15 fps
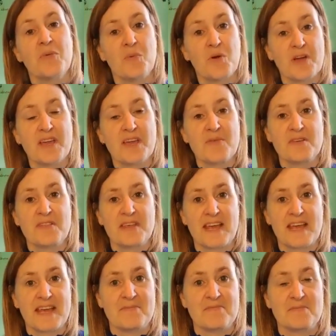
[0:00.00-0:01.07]
working with
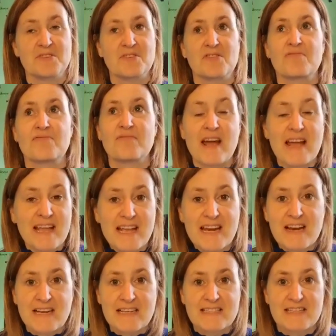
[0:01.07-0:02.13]
him to
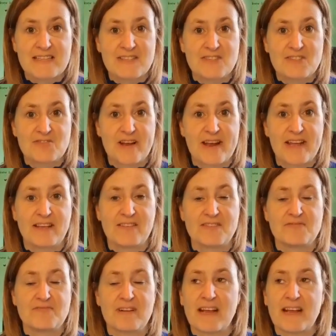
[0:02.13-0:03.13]
recognise his strengths,